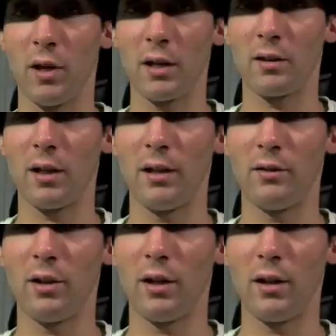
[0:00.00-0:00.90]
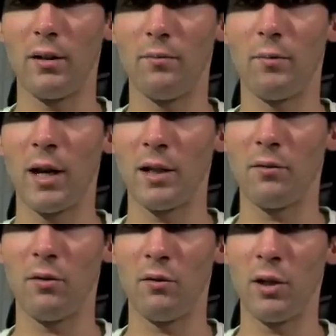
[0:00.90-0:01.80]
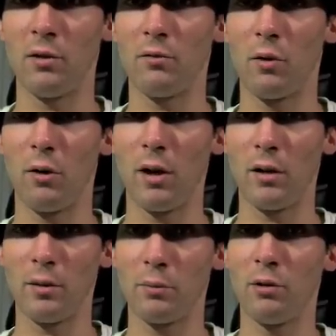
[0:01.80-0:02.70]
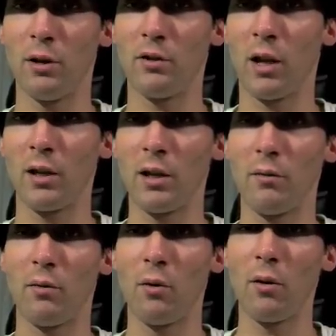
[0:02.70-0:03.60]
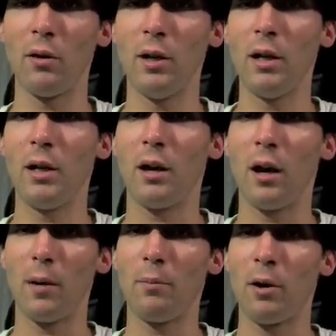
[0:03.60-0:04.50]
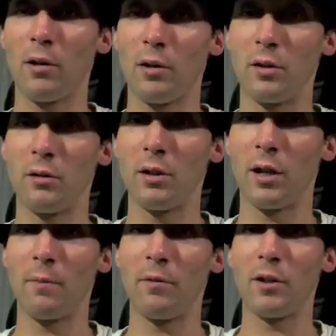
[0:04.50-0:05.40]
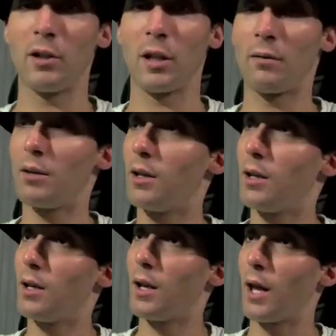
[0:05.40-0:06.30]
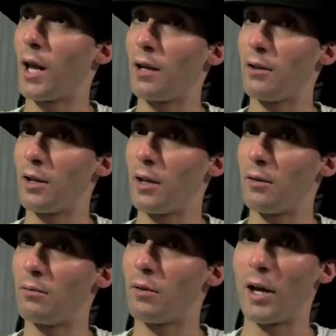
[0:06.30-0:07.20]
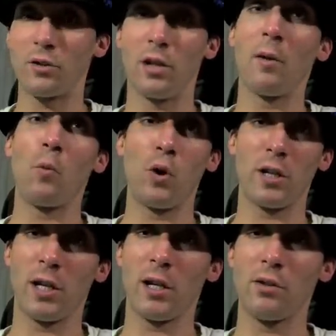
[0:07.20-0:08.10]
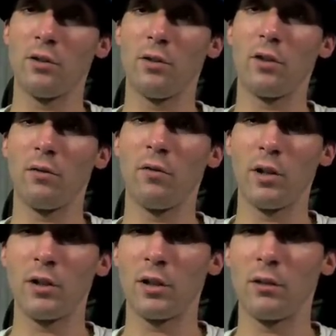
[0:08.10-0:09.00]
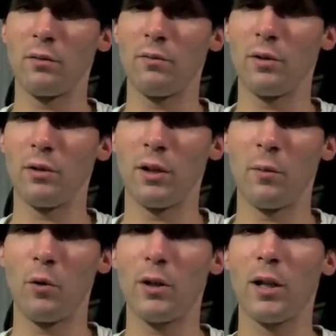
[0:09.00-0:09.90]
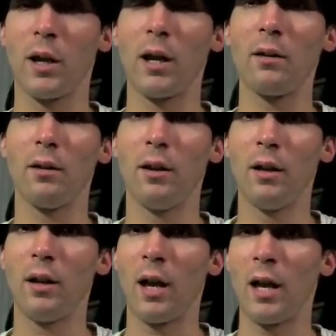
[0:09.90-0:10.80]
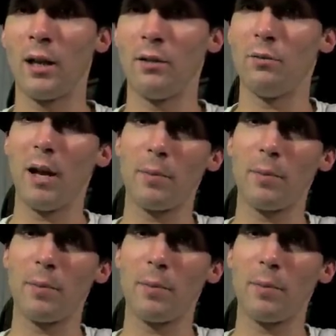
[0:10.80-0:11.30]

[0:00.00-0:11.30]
of the fact that I need it for video and photo editing, plus I need it for part of the degree that I'm finishing. And actually that I'm working on, I shouldn't say finishing, the degree that I'm working on. And this